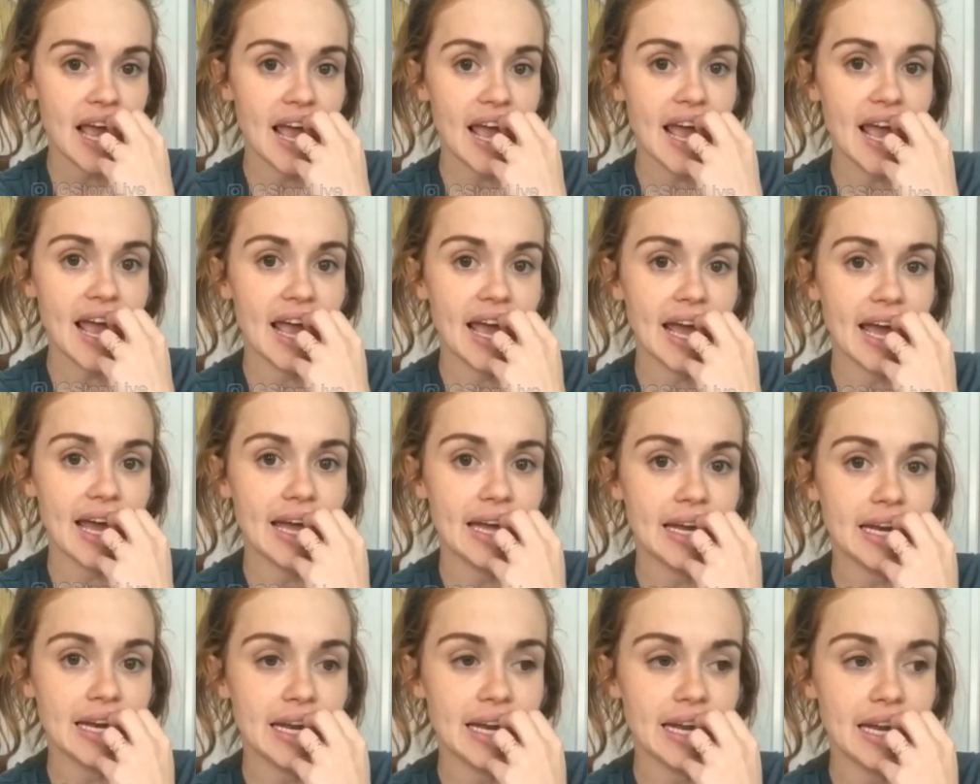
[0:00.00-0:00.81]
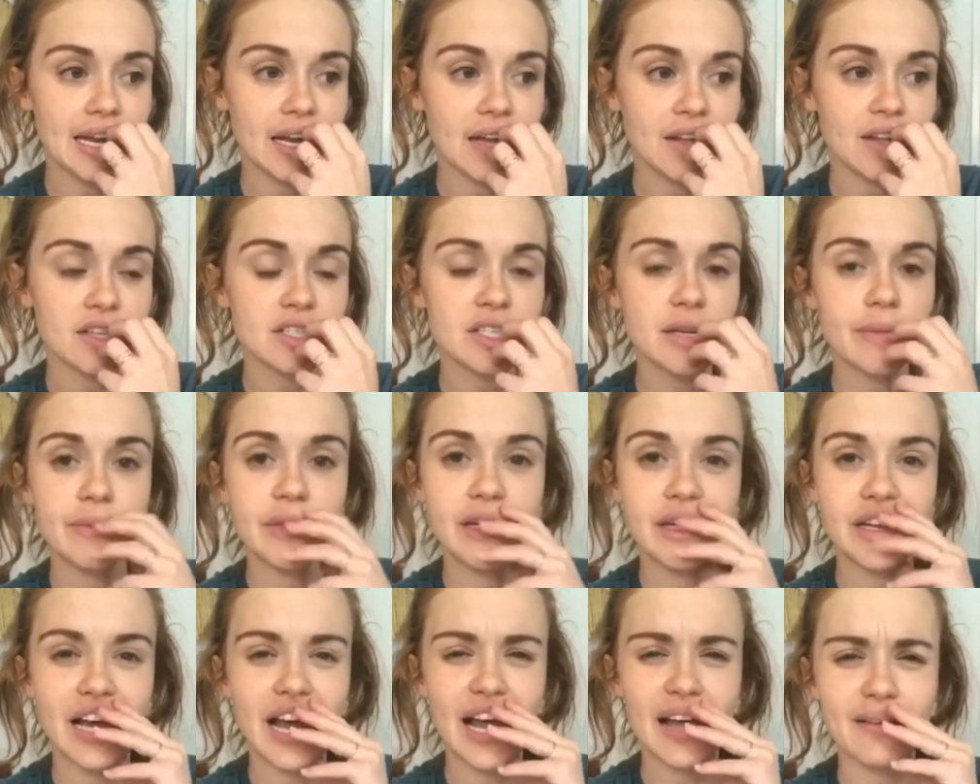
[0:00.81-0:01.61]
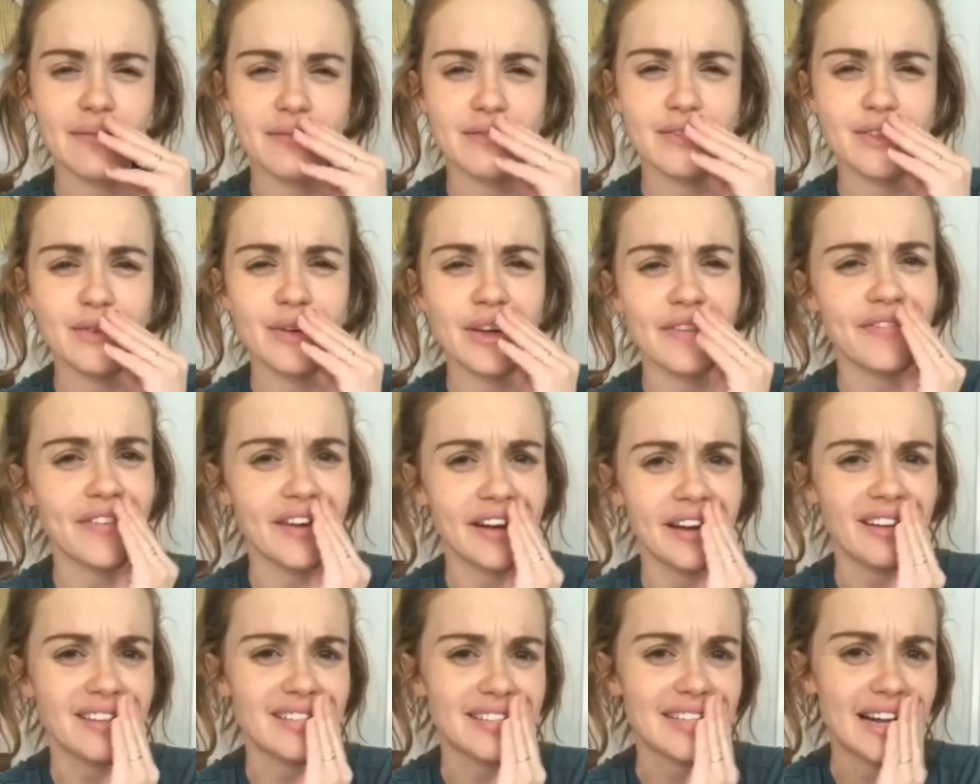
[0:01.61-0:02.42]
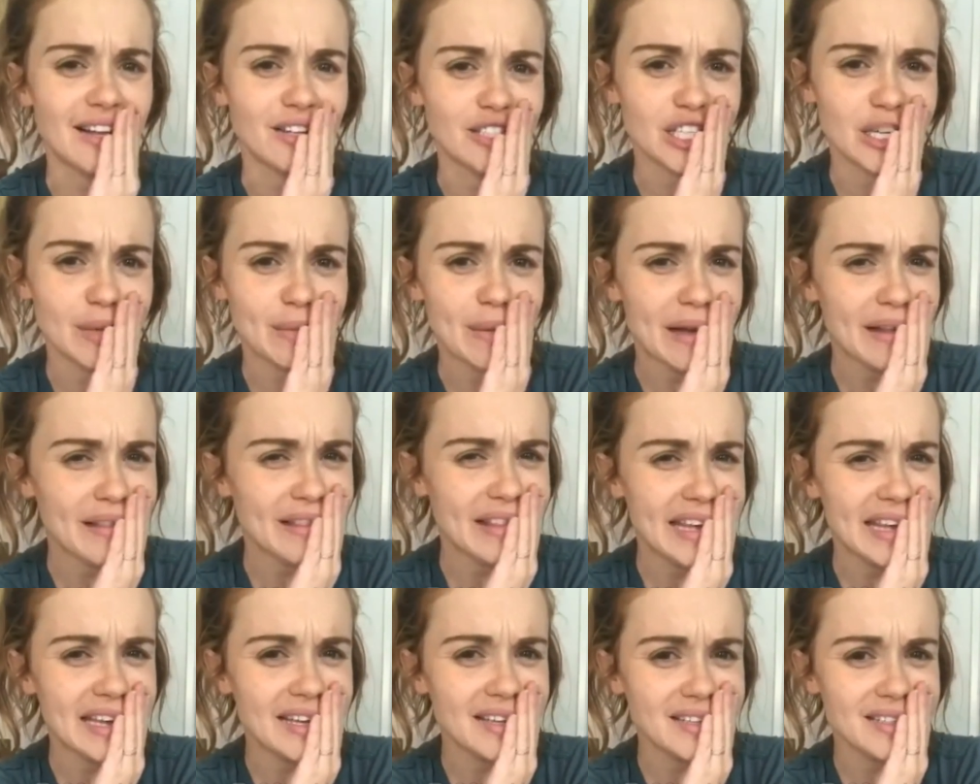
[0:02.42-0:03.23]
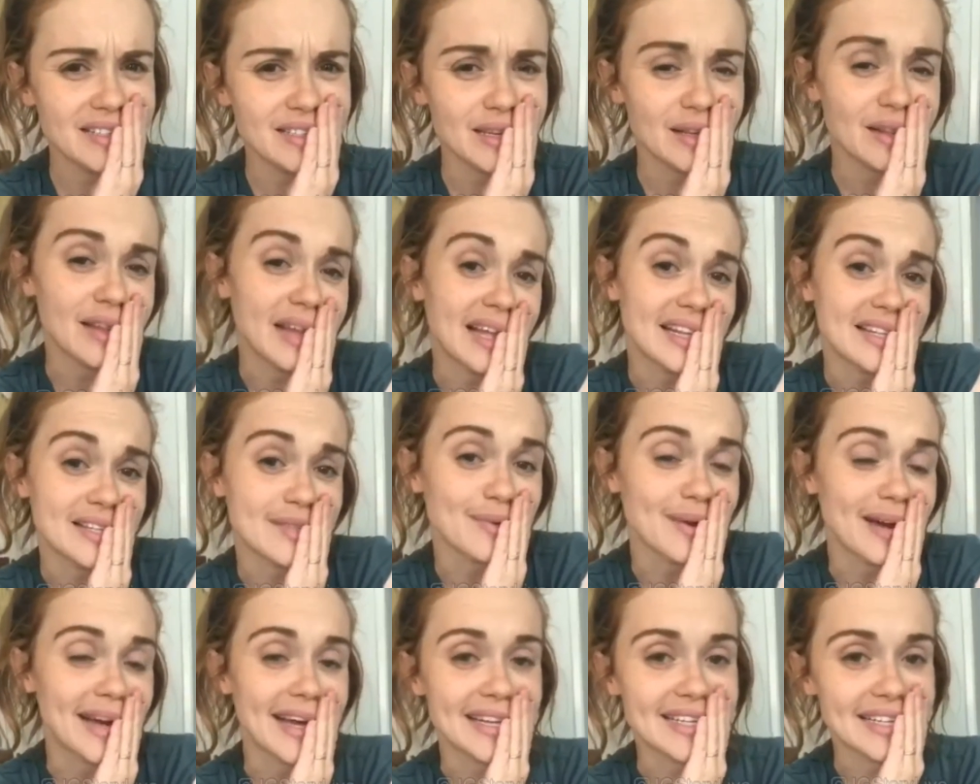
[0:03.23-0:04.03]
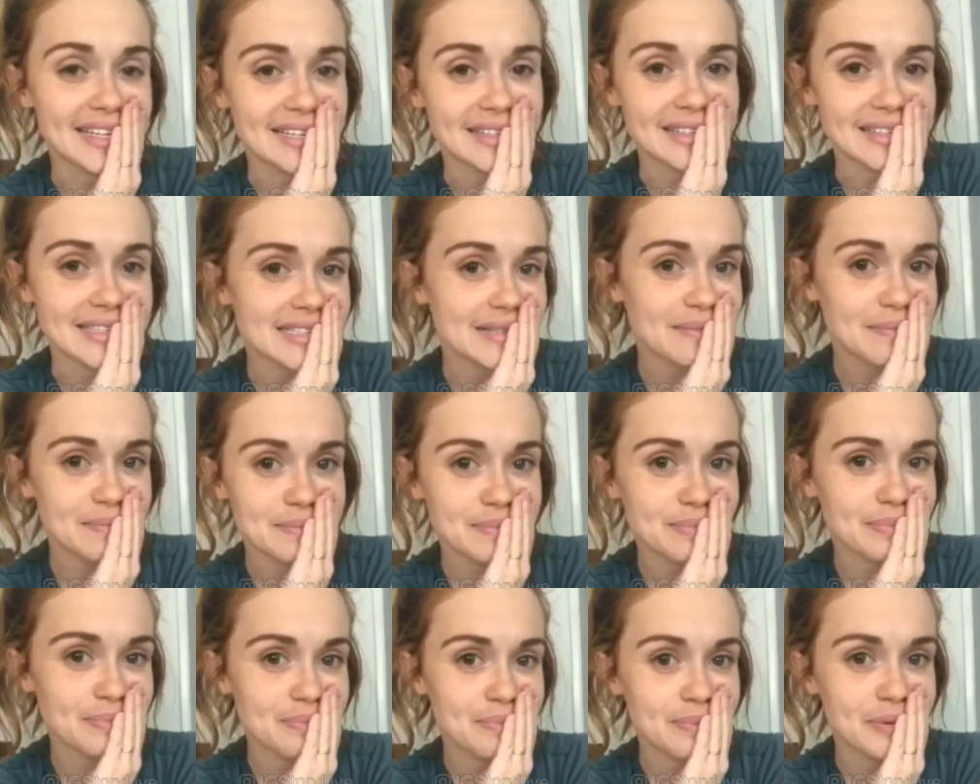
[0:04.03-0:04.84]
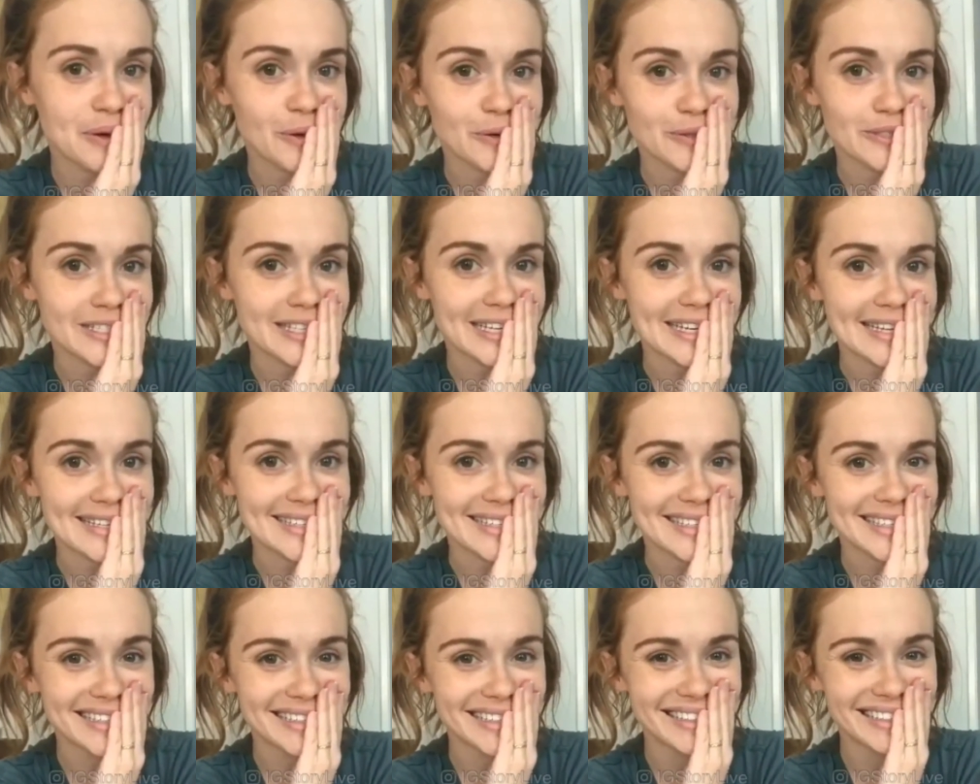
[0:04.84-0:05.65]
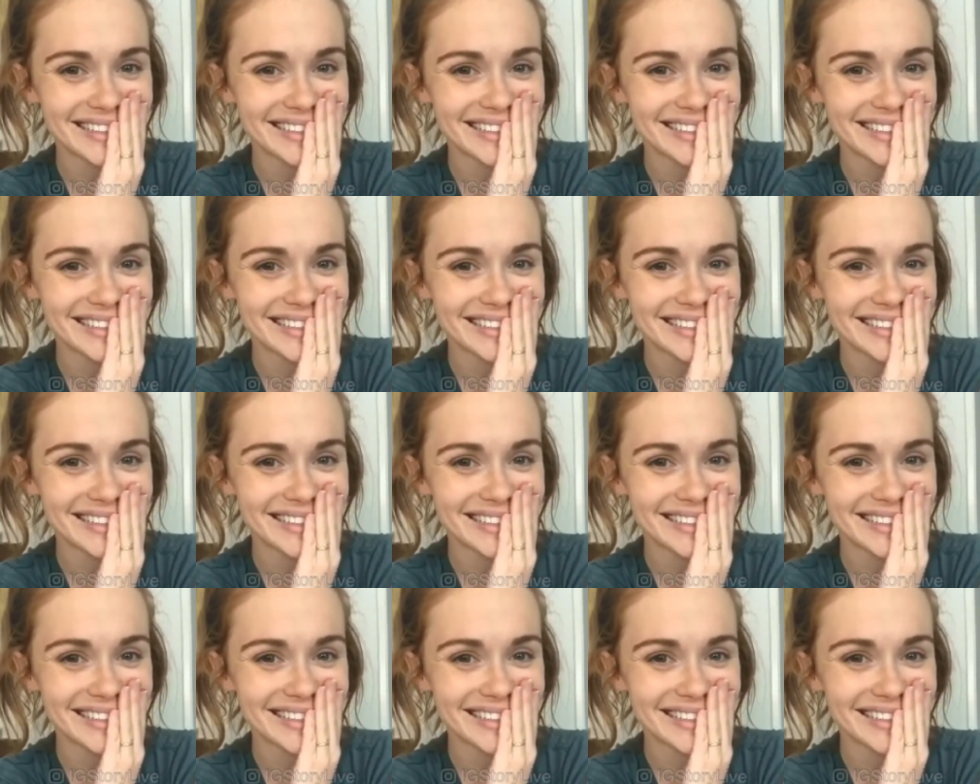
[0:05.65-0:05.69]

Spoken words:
And there's something, I do get very nostalgic about things, so that's why I didn't post it.